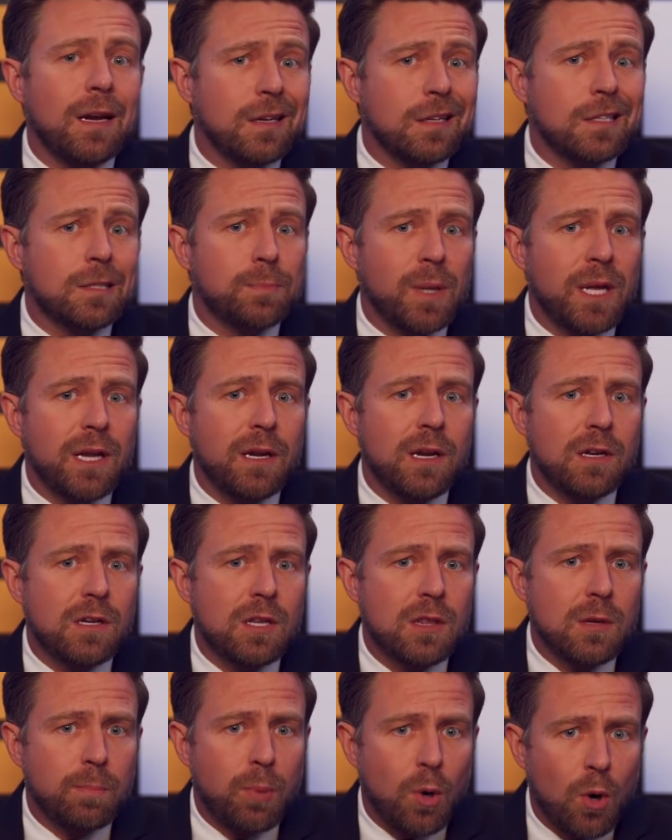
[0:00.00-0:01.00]
explaining
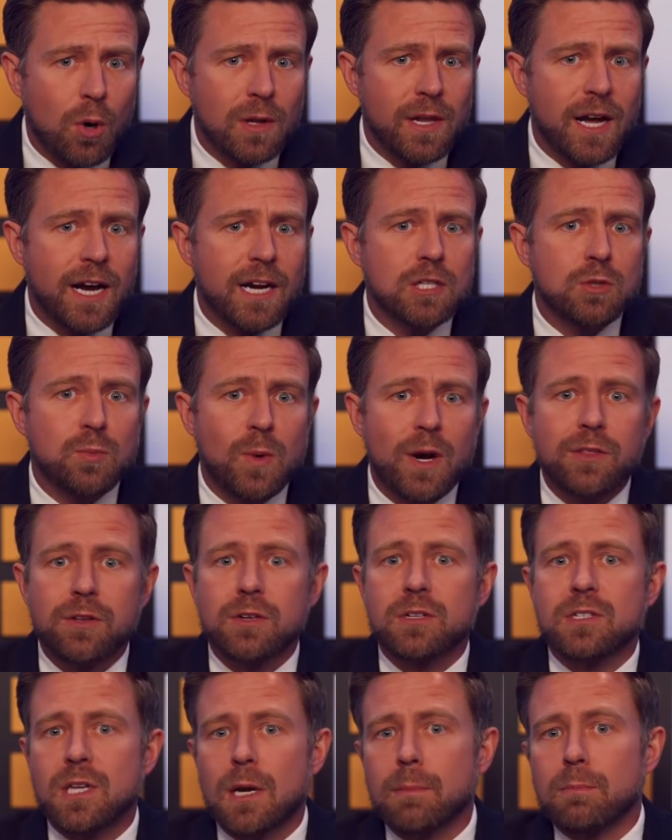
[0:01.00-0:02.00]
to the Polacks why
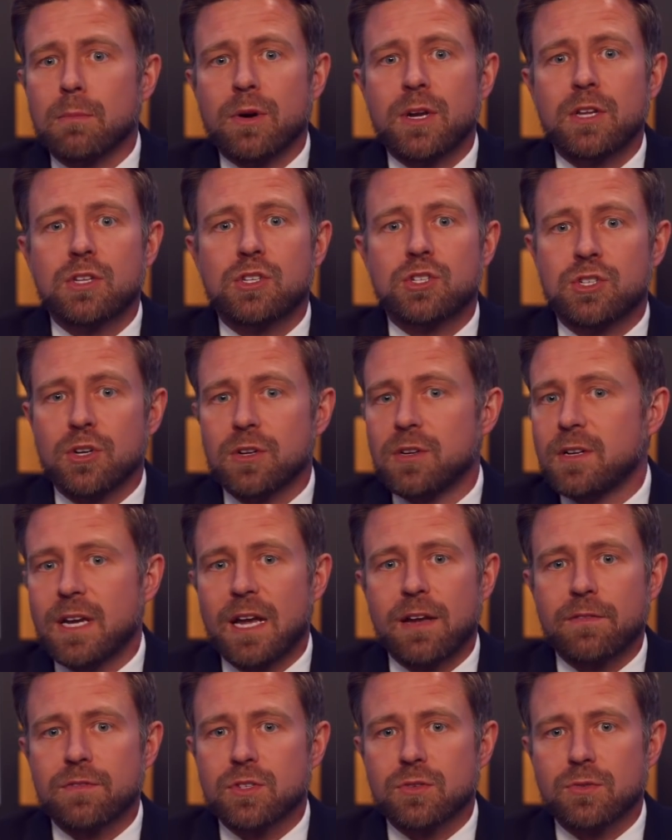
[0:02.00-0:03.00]
their submarines shouldn't
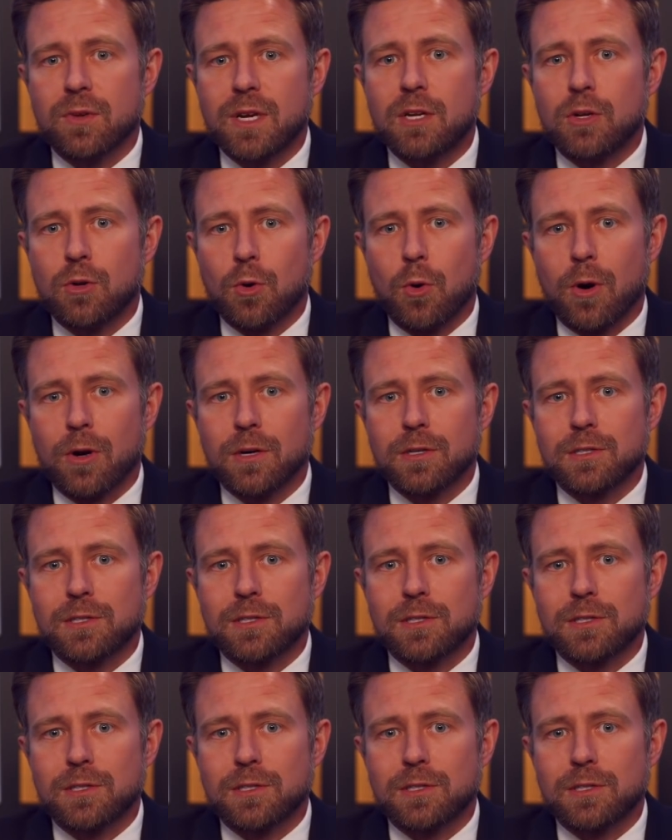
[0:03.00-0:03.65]
have screen doors.